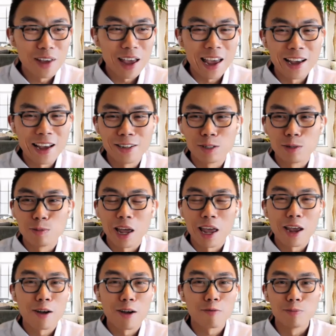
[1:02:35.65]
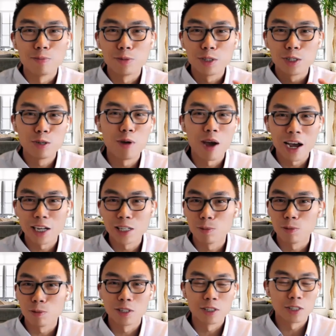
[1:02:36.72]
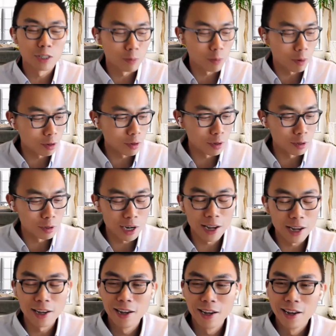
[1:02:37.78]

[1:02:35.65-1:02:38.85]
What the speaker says: And to hear from two experts such as both of you today,